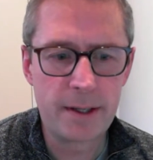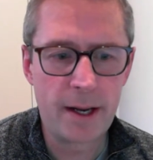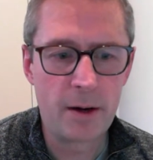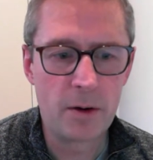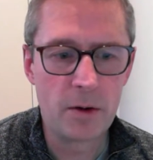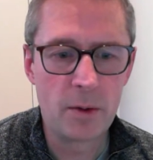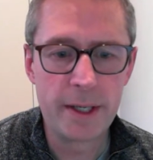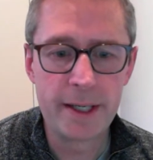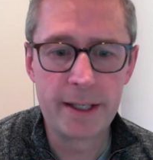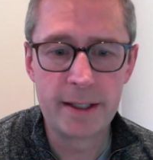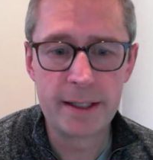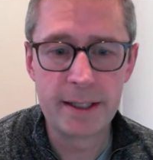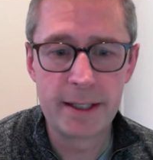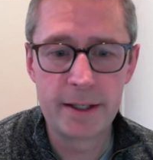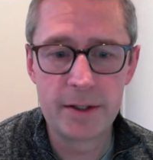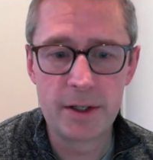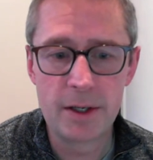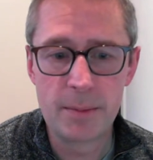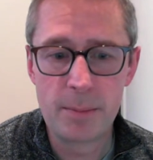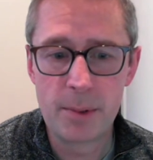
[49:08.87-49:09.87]
How quickly
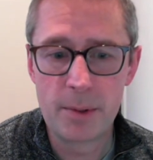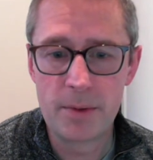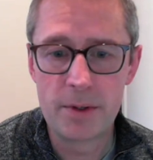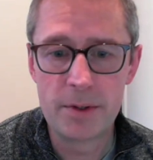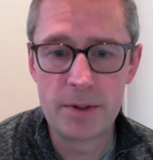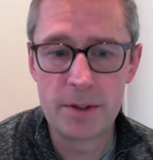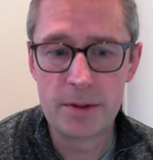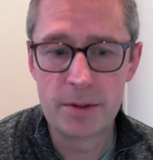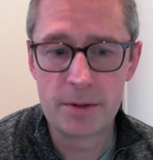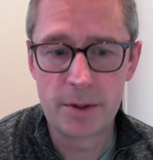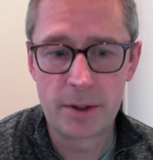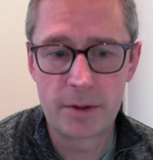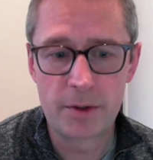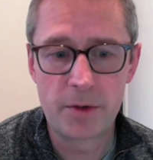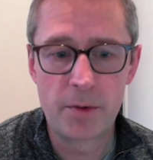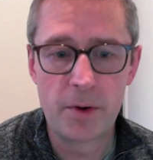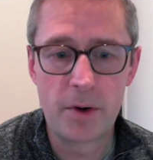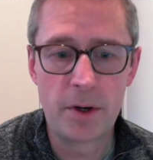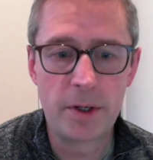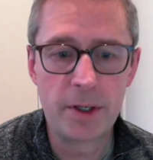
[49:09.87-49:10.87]
can you put the new
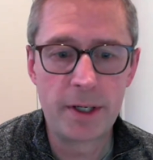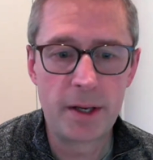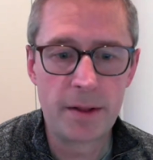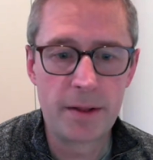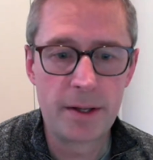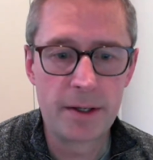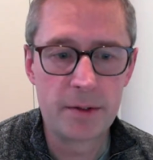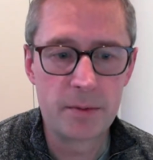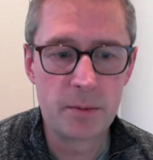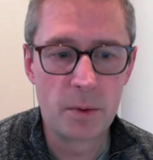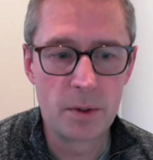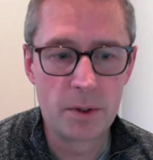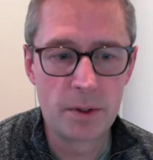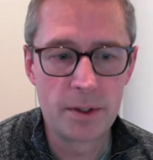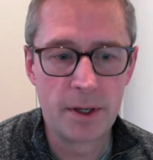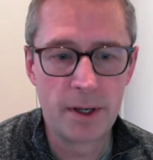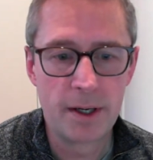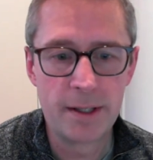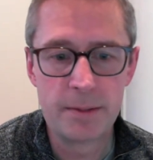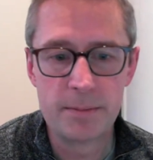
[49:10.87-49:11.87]
structure on and get things
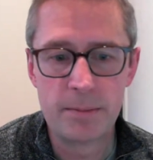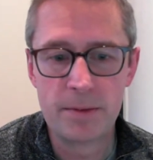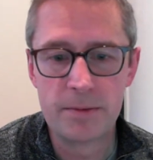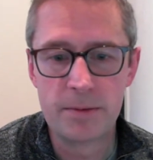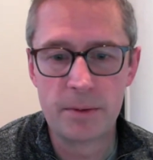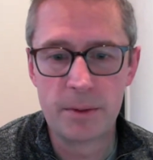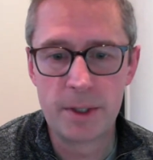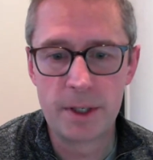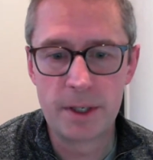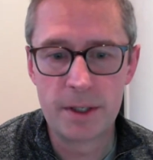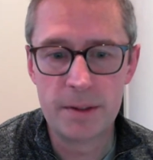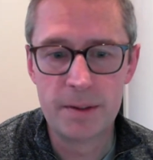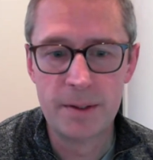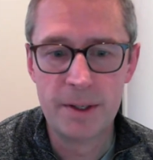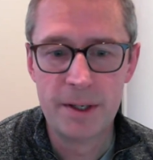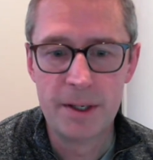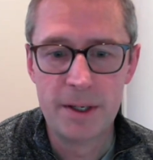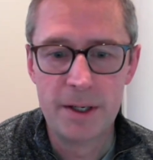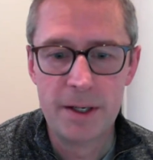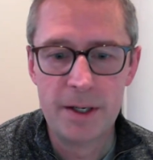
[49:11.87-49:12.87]
watertight before you
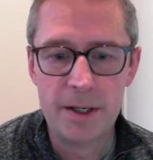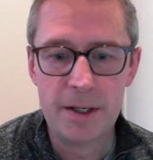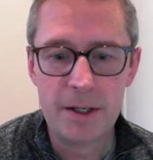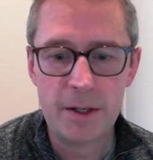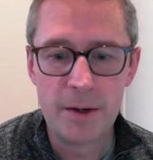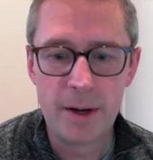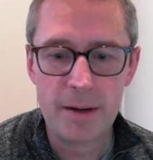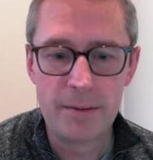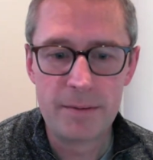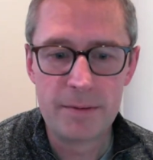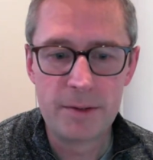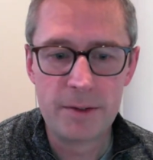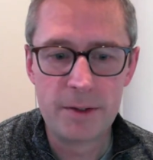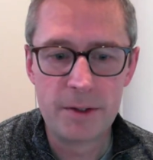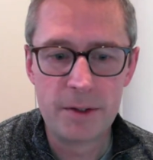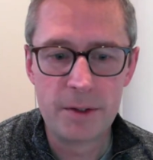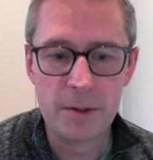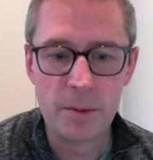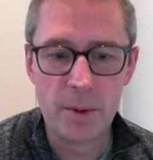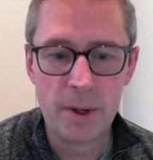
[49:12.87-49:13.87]
have
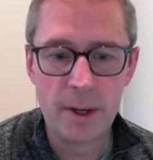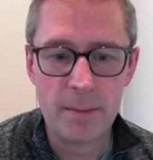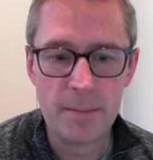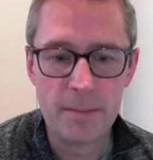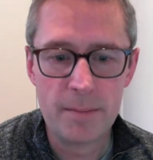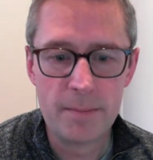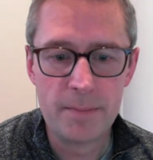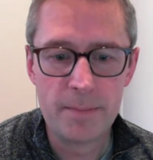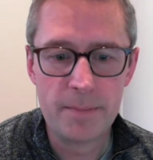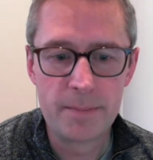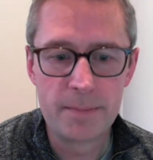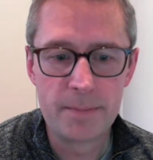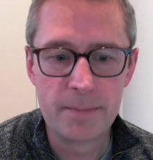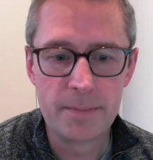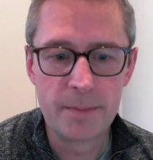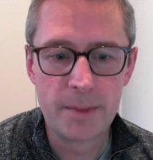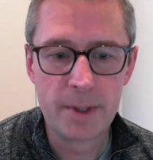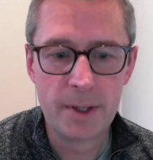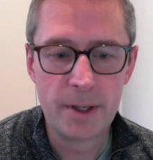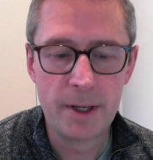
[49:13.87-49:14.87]
to
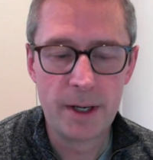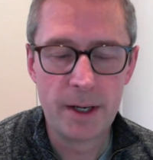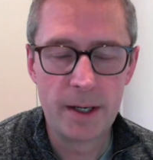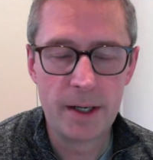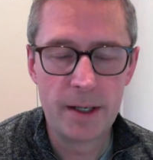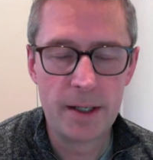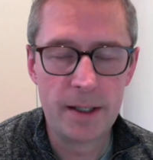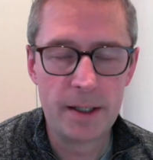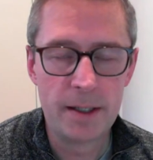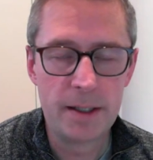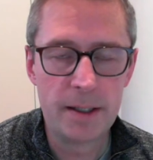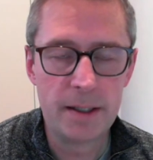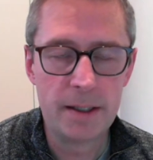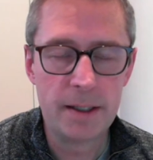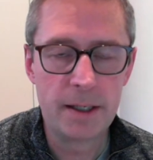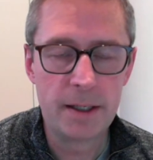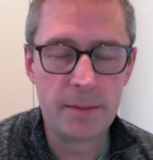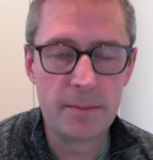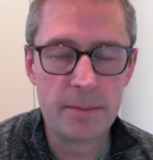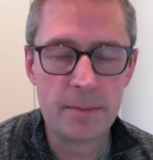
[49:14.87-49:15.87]

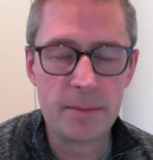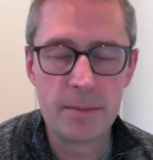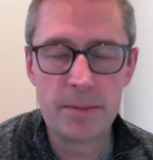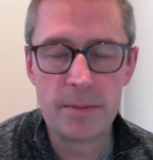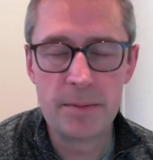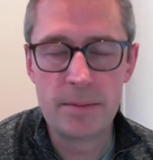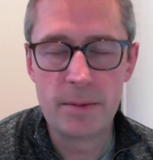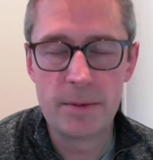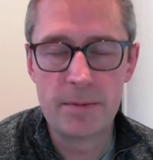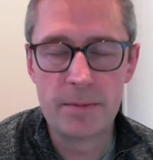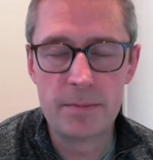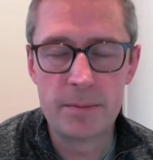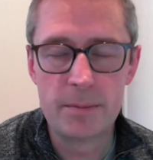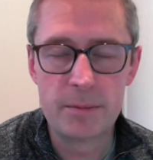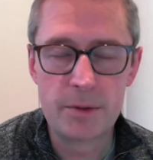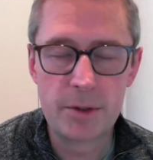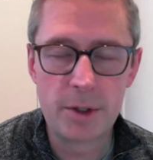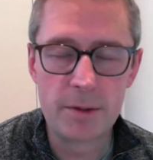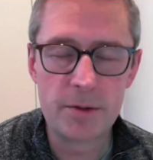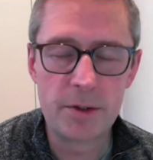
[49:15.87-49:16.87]

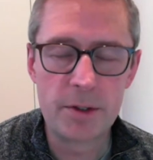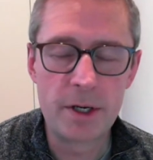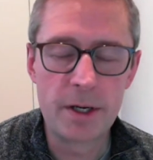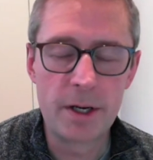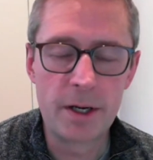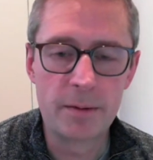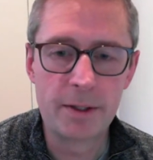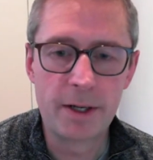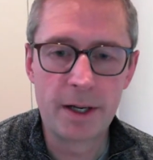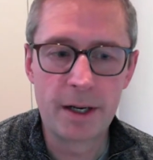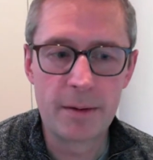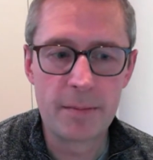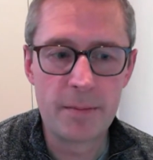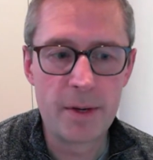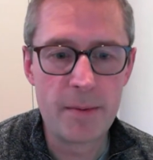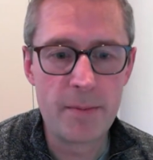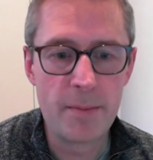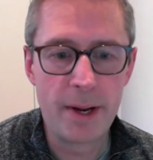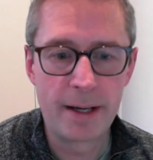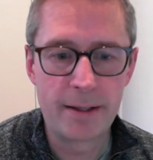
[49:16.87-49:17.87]
so you don't kind of
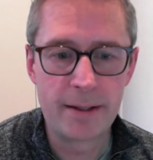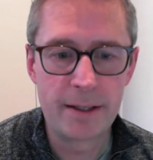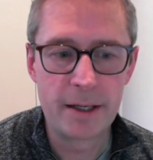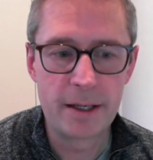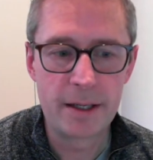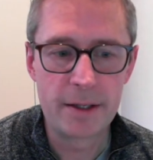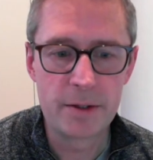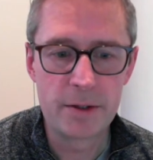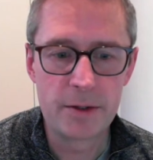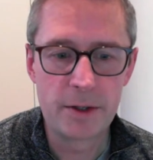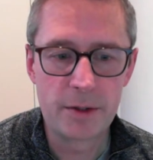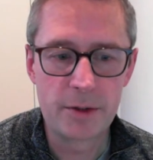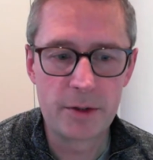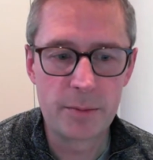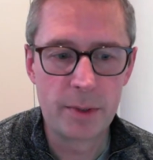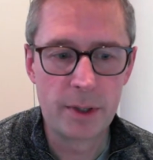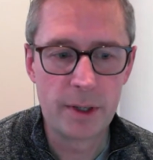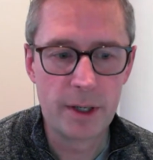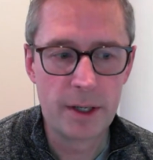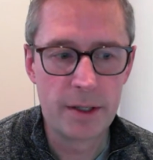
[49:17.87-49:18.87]
impact any of the structure
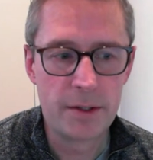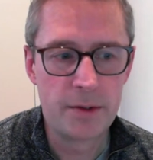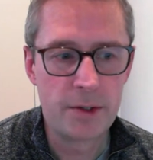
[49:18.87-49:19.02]
below.